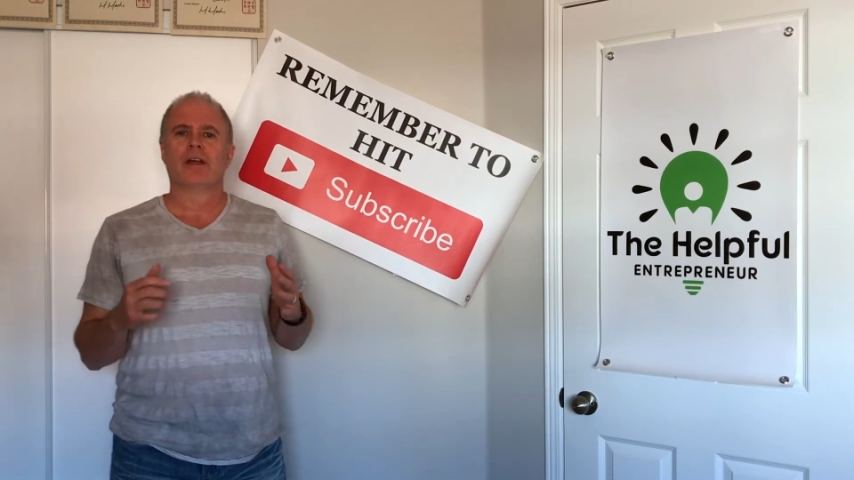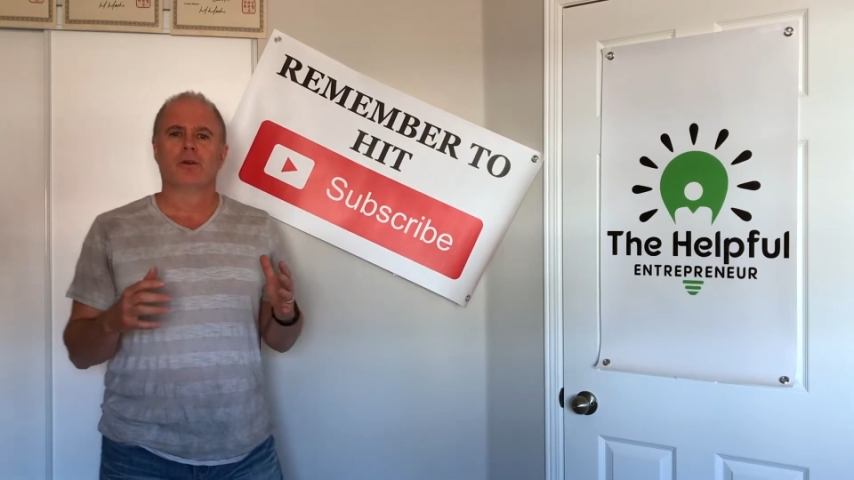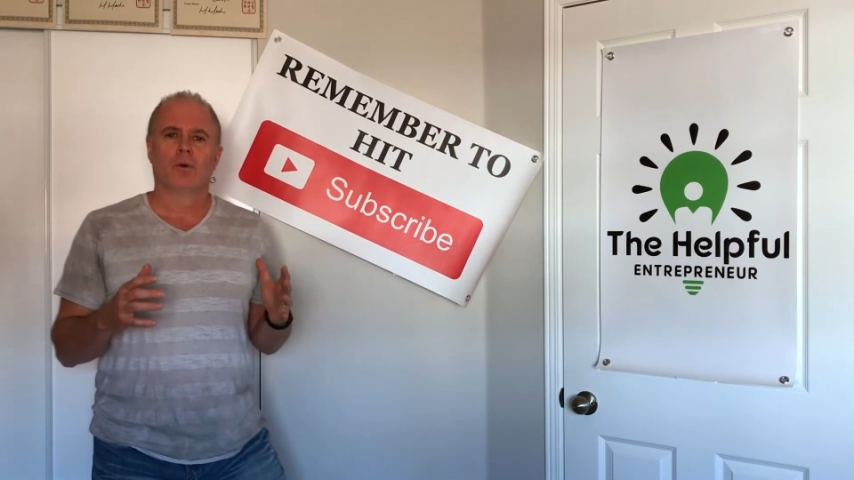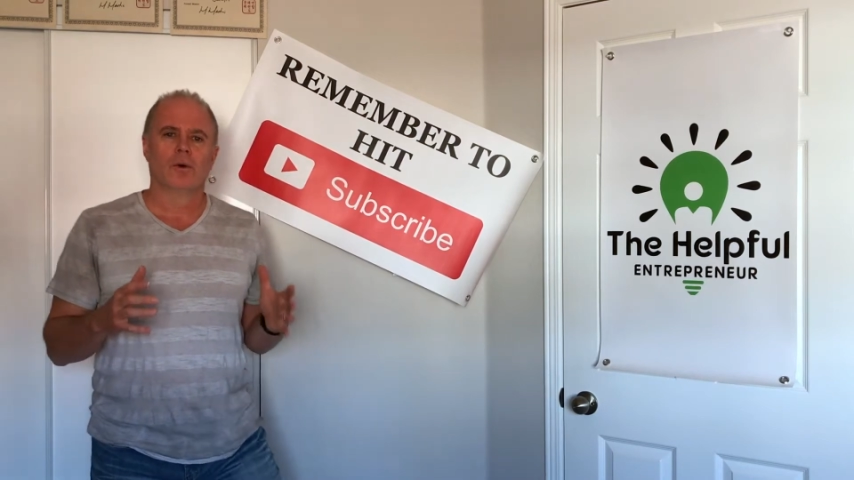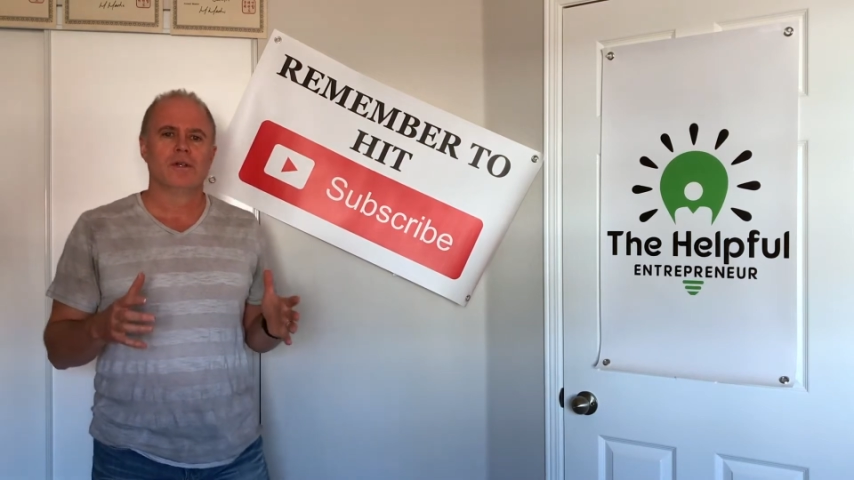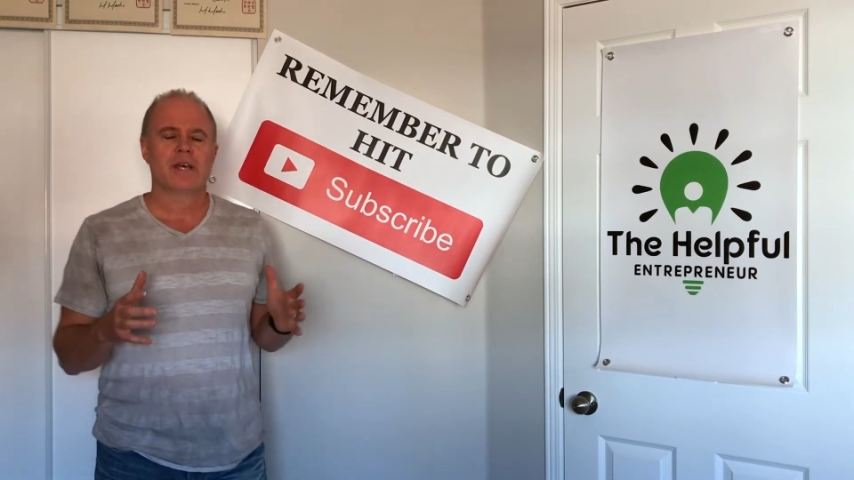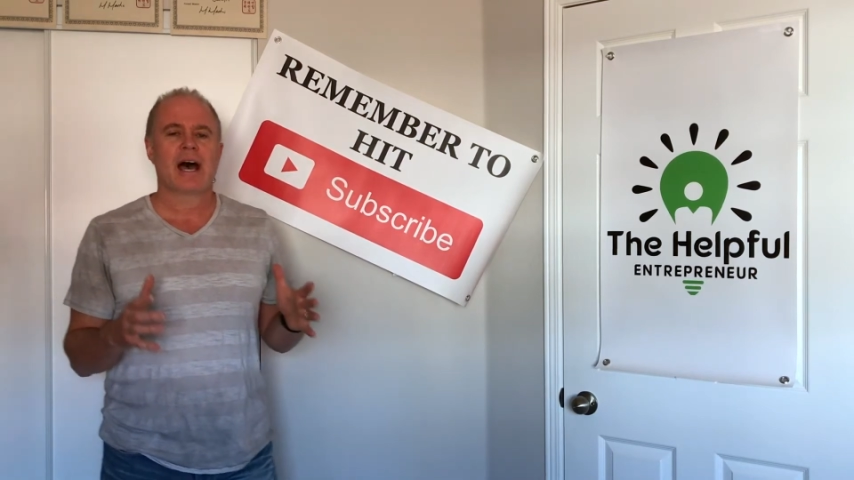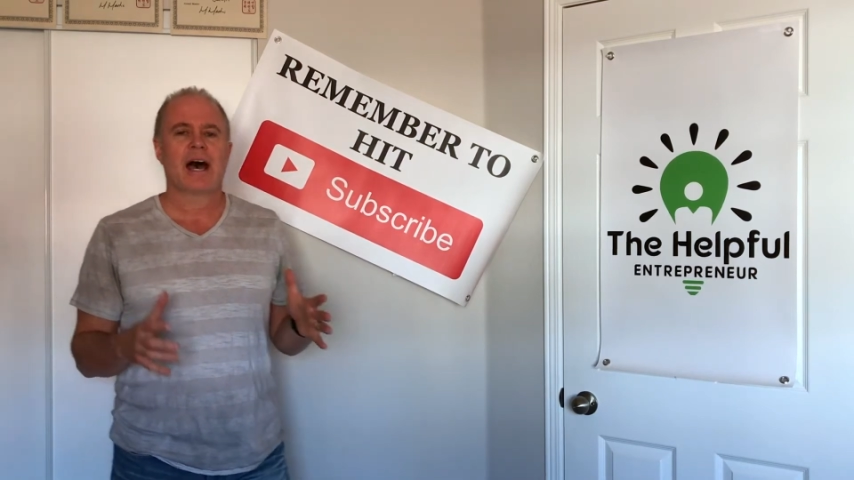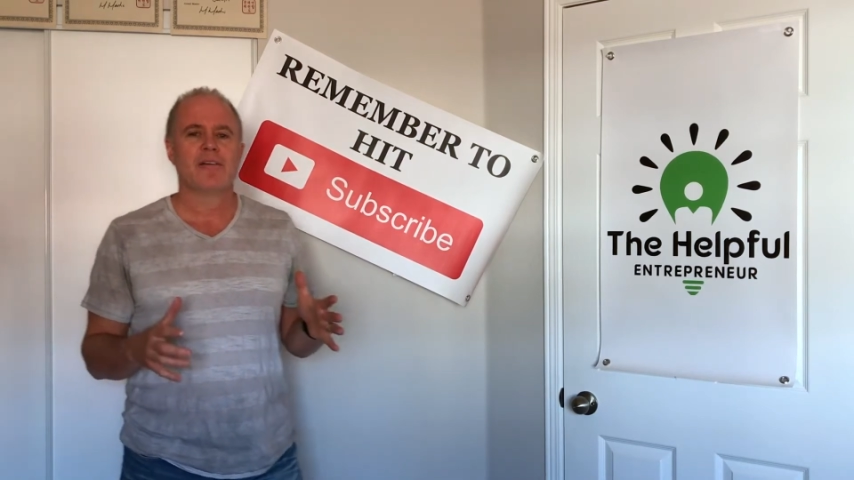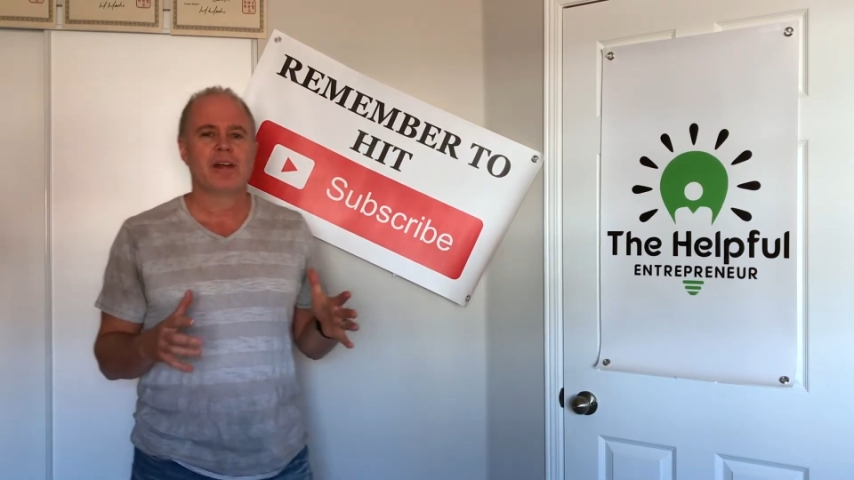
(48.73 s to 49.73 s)
that you always
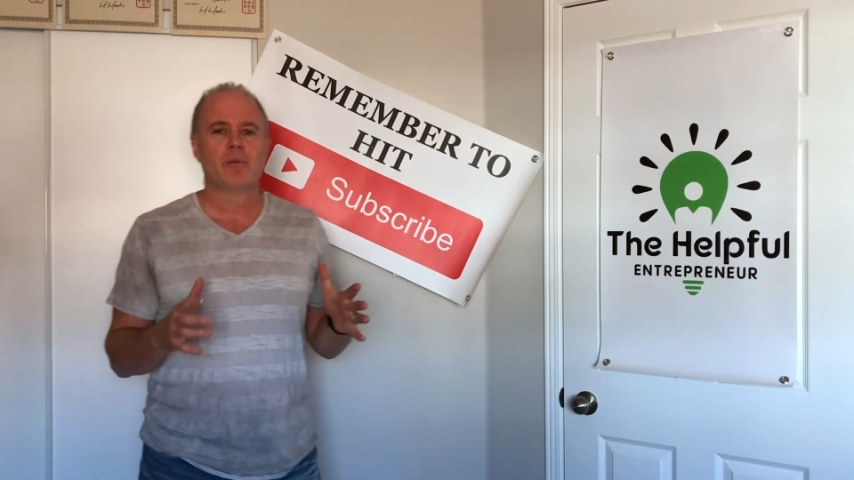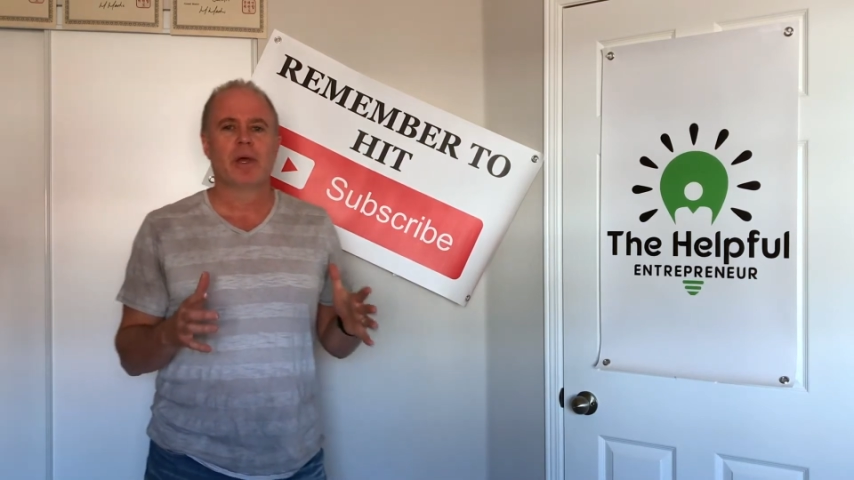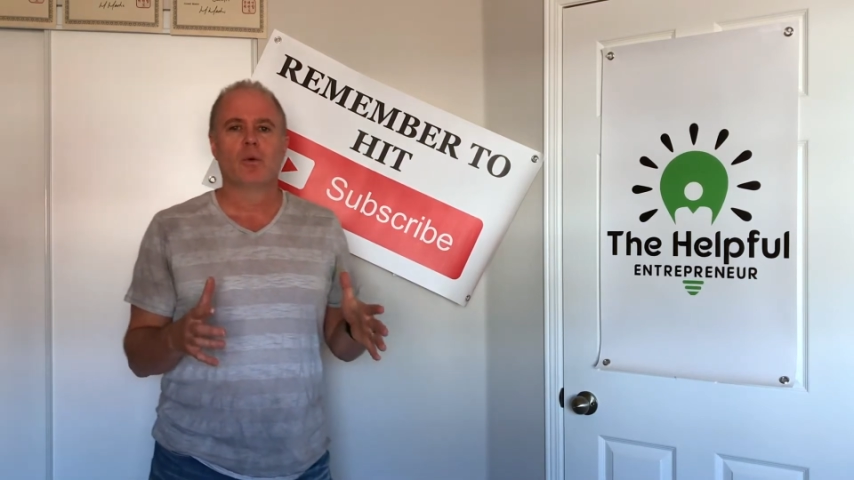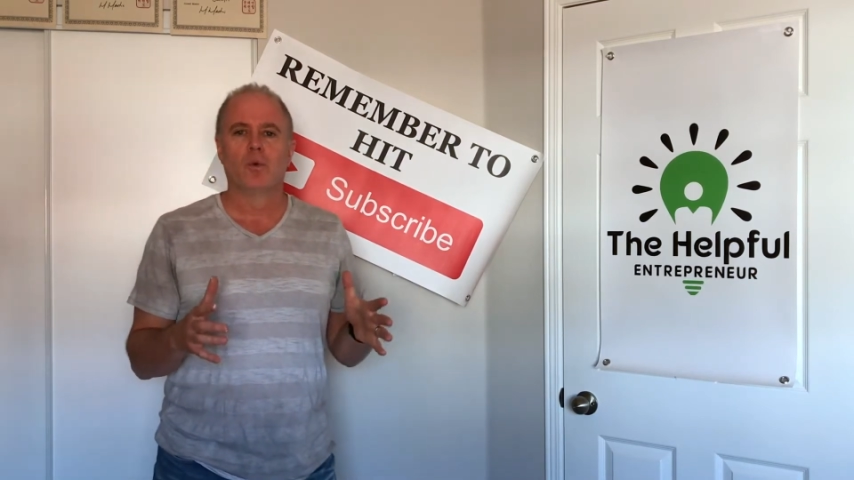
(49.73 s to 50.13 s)
have anybody